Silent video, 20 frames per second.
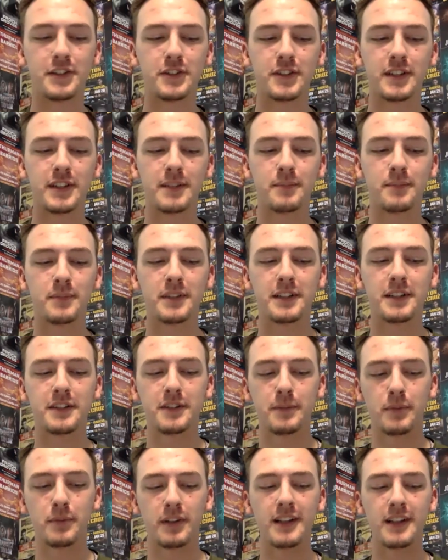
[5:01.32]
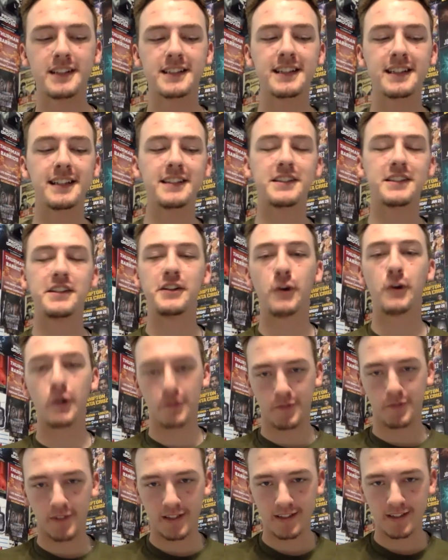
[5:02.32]
agree. Completely agree. But let's get into your
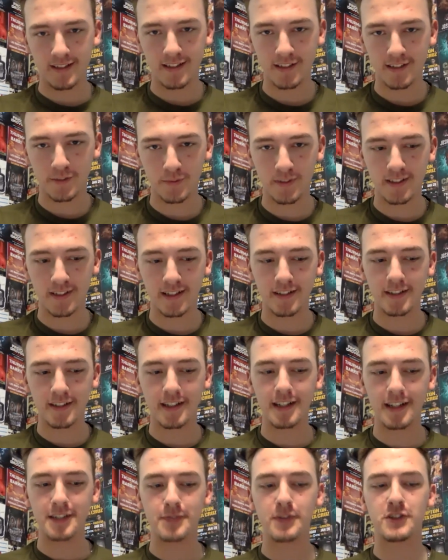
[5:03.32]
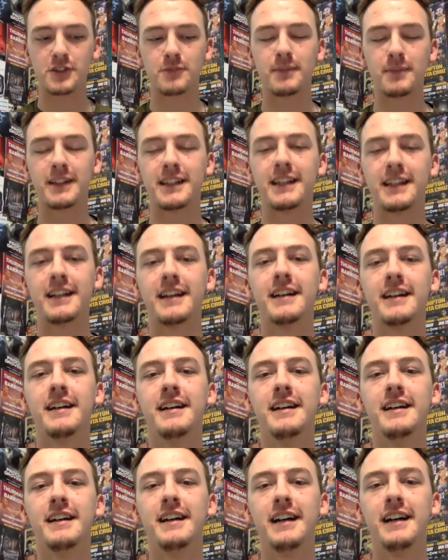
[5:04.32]
fight this weekend against Richard Medina.
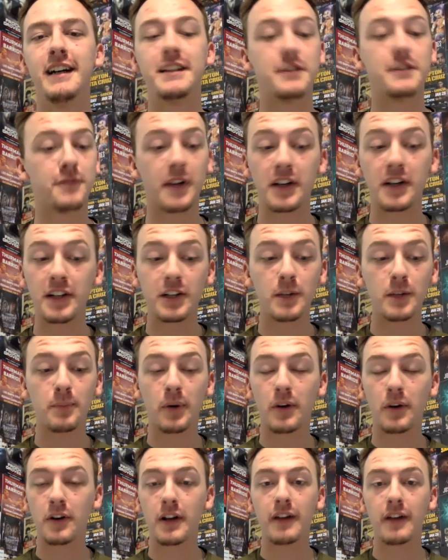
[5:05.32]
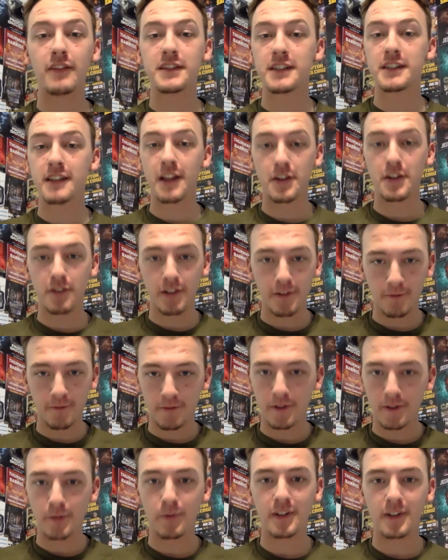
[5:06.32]
He's a very good opponent. Obviously, another
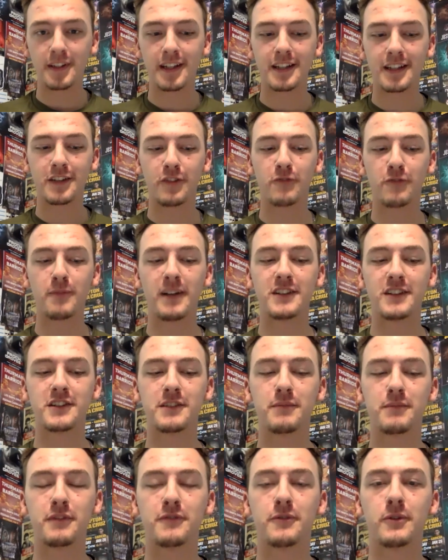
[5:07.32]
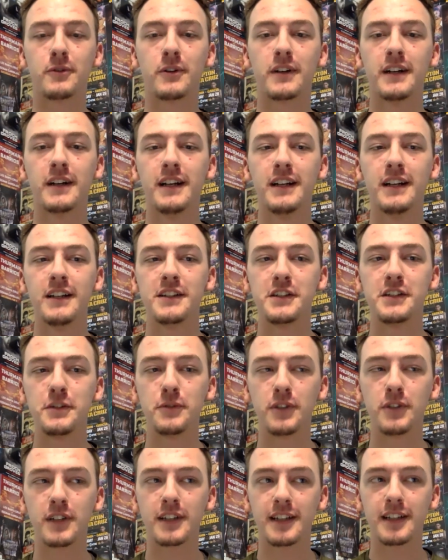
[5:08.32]
undefeated one, like you've mentioned before. Do you
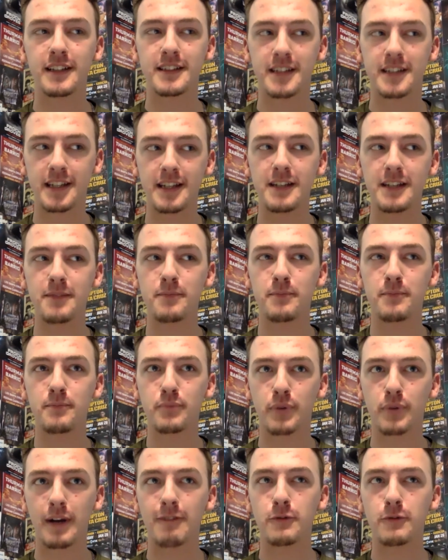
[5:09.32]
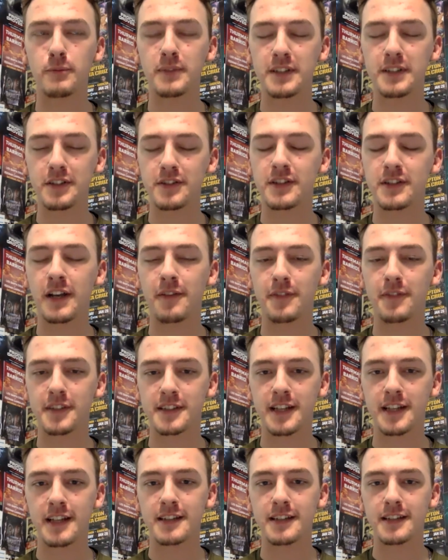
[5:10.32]
look? Is he probably your toughest
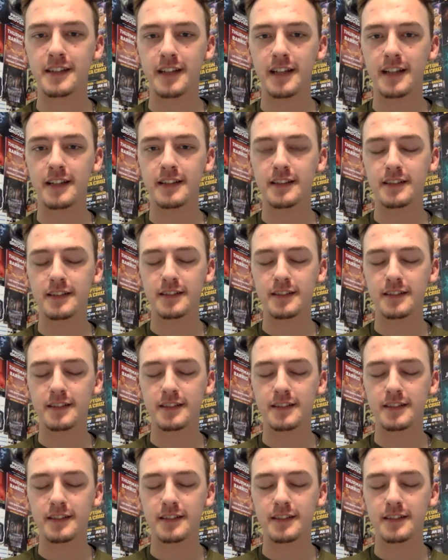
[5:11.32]
test to date?